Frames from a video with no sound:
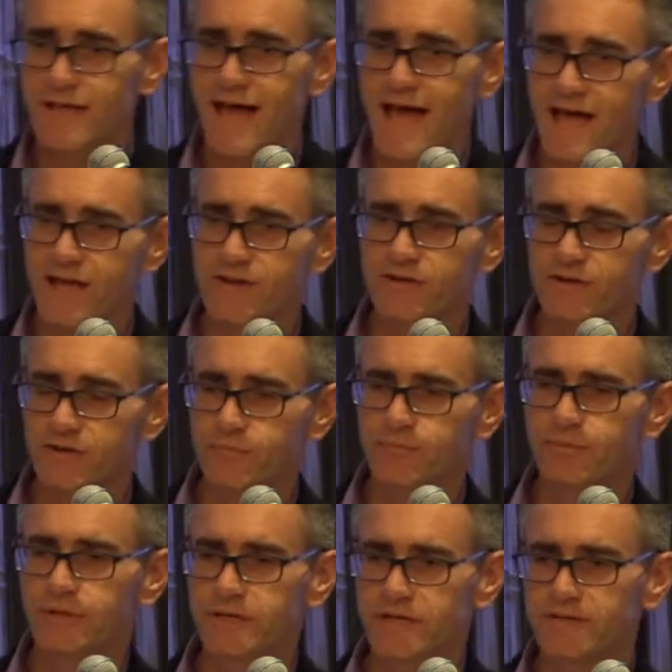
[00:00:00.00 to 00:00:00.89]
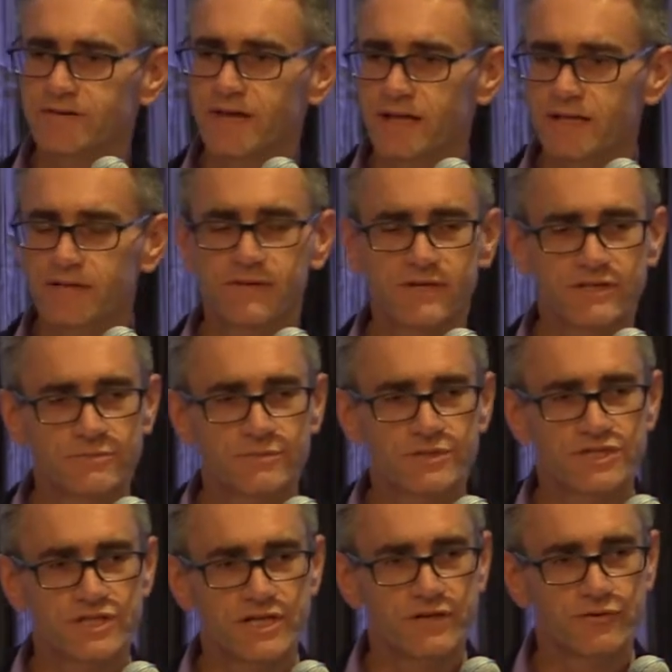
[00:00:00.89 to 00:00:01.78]
land a complete elevator
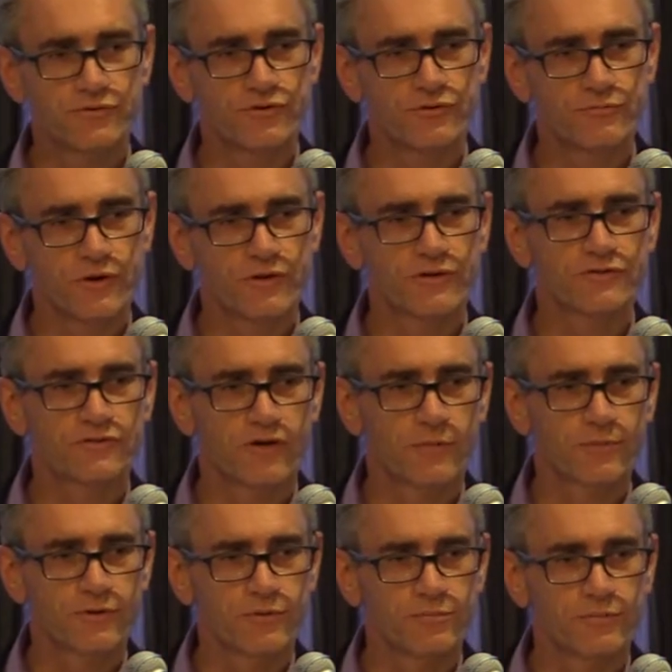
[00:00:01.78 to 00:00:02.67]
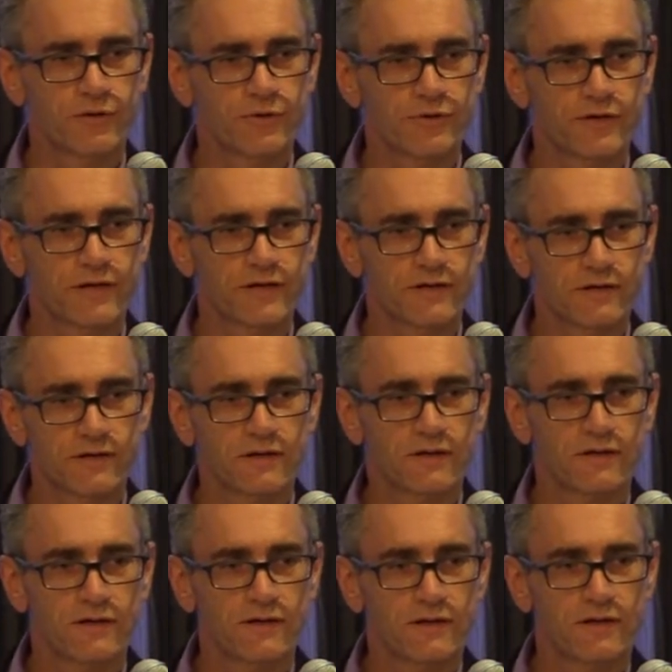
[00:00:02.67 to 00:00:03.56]
machine room on the top of the building
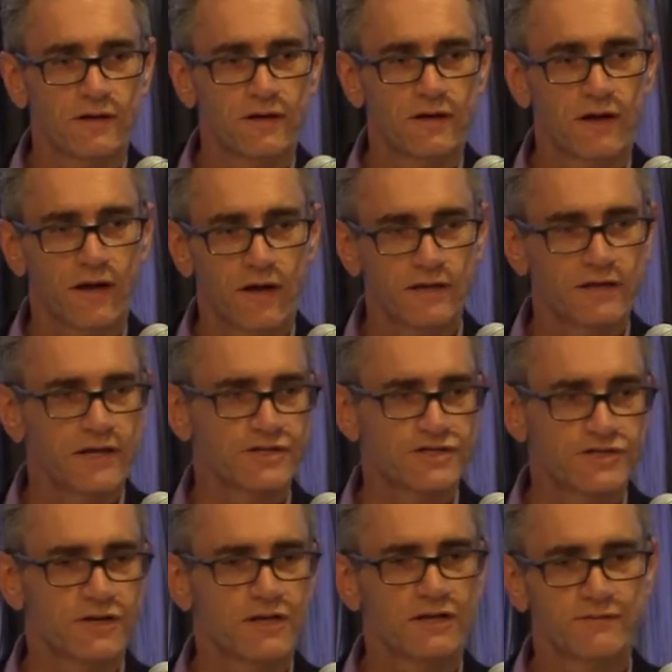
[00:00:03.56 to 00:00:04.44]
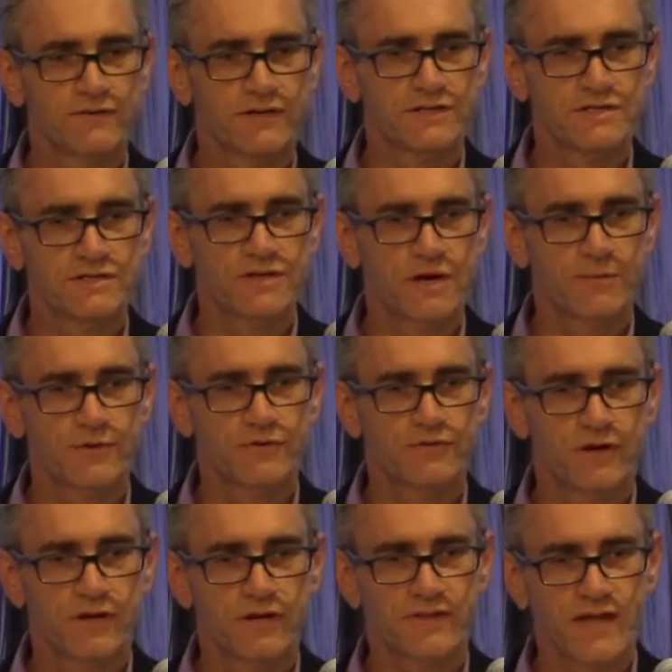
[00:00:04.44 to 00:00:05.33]
and get your elevators up and
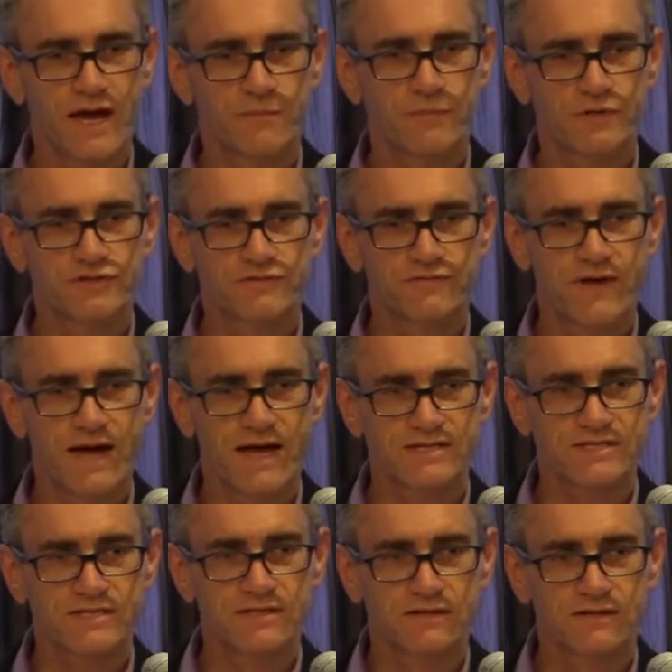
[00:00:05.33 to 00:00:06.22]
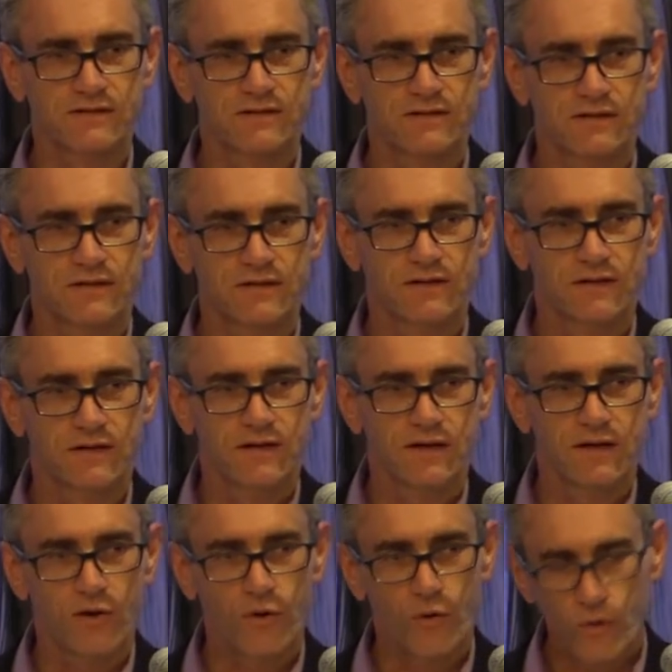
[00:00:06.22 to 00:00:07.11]
running that much faster?
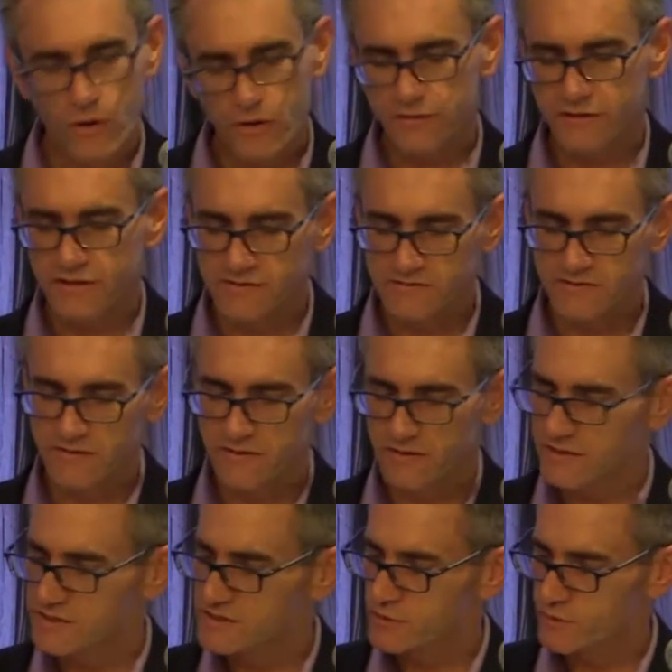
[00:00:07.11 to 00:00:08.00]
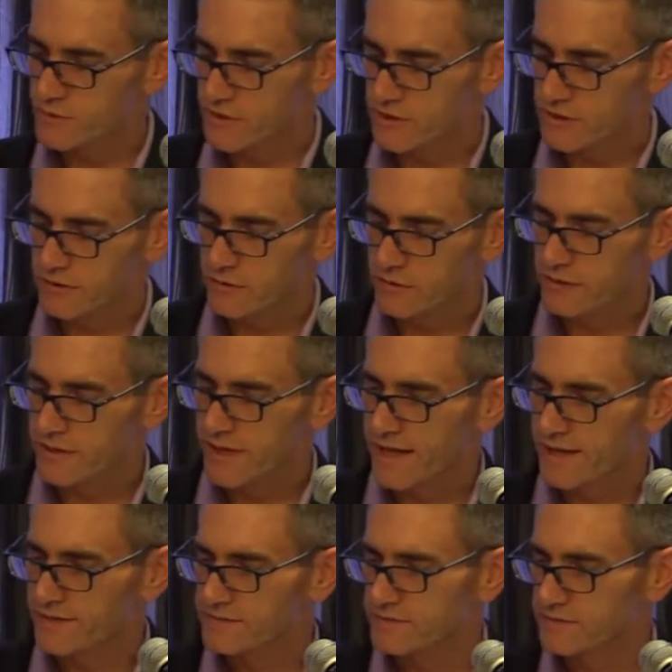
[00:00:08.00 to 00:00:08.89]
All of these are things that we've got to look
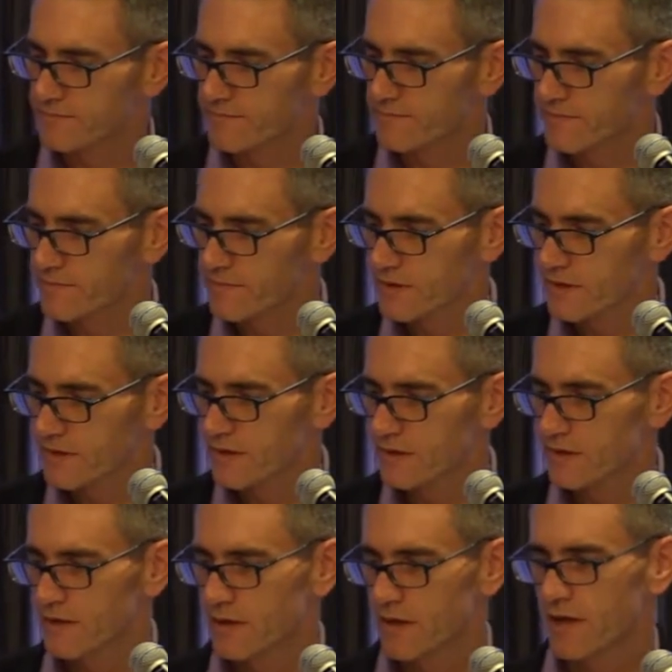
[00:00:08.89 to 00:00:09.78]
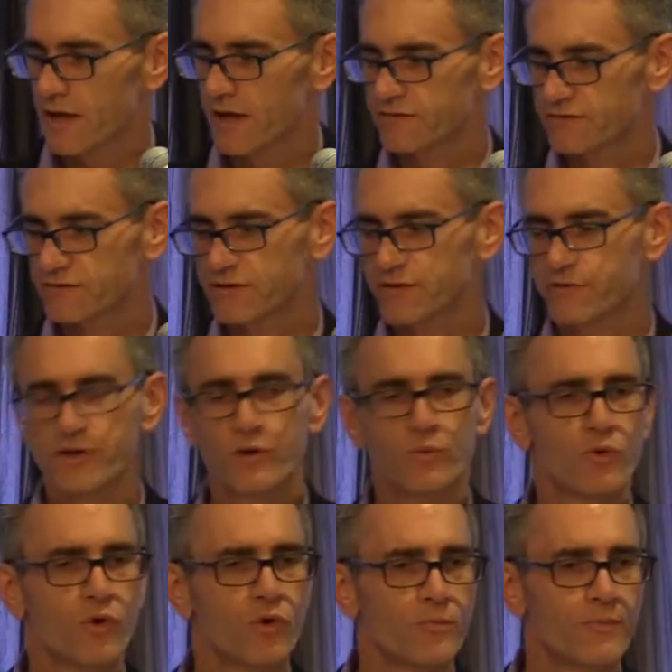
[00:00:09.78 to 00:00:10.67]
at. Exterior
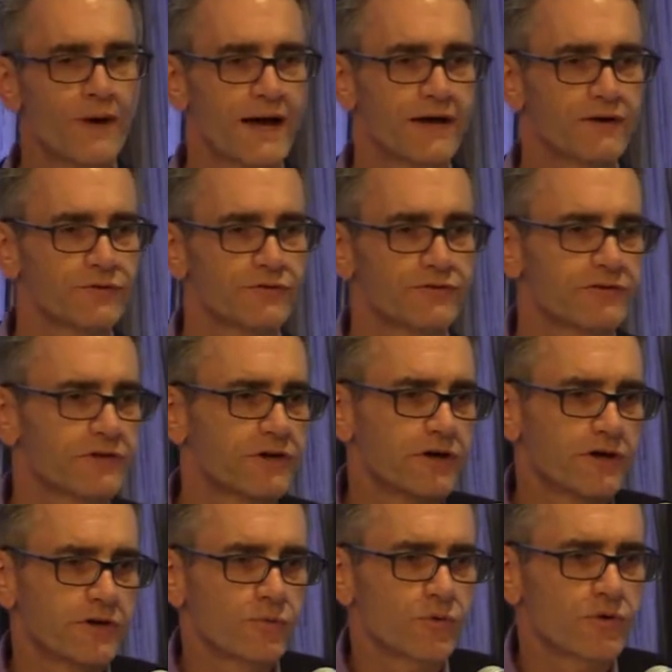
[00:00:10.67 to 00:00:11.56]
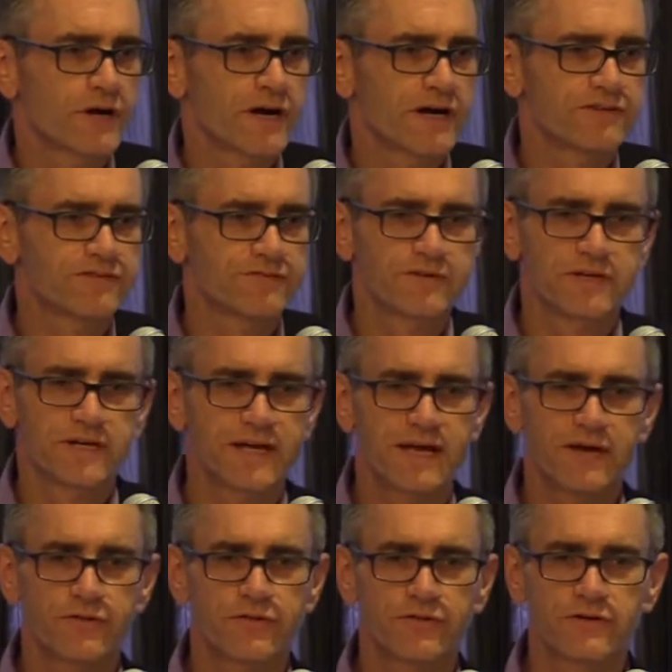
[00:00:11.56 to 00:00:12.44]
wall panels. The curtain wall guys figured
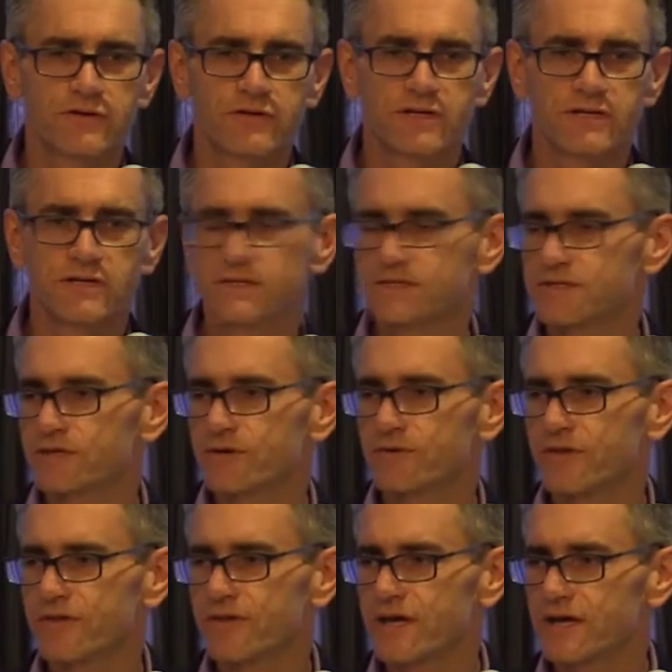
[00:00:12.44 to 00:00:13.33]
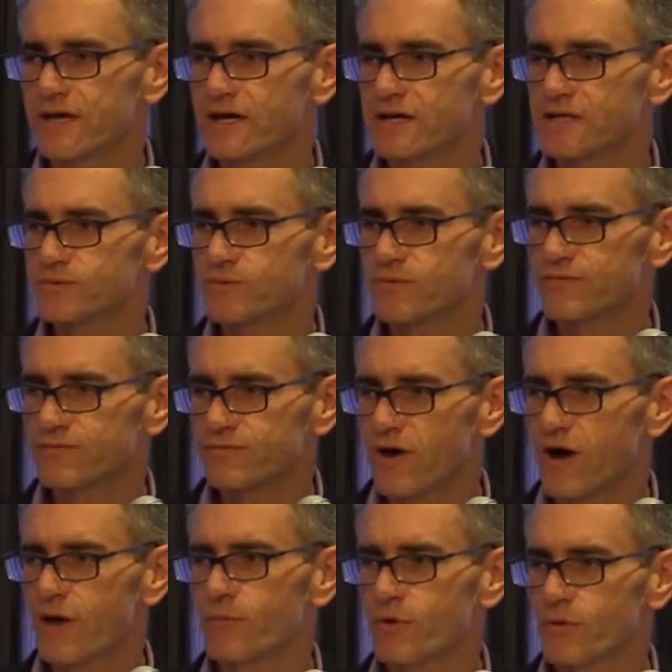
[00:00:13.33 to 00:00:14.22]
out 30 years ago that their guys were
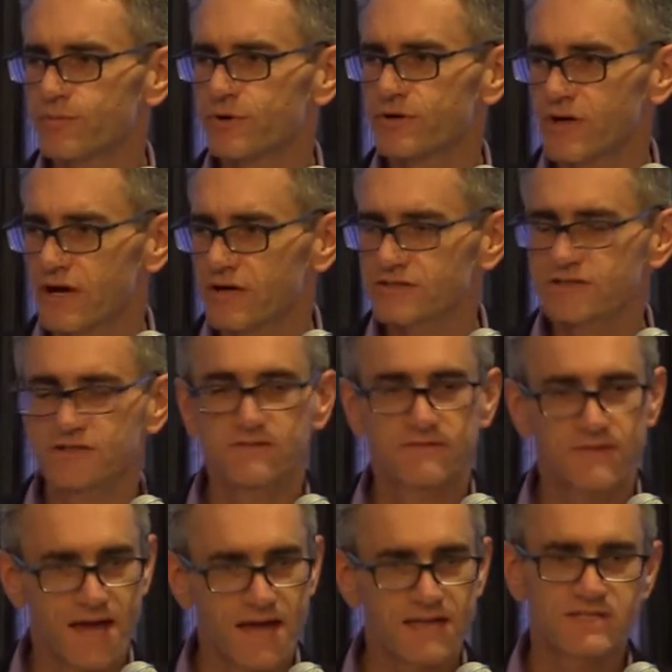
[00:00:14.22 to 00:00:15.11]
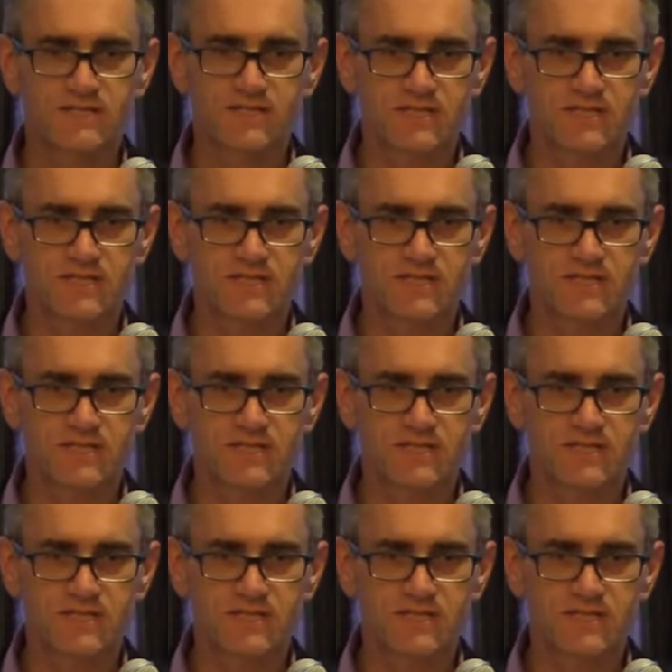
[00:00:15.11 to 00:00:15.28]
far more productive and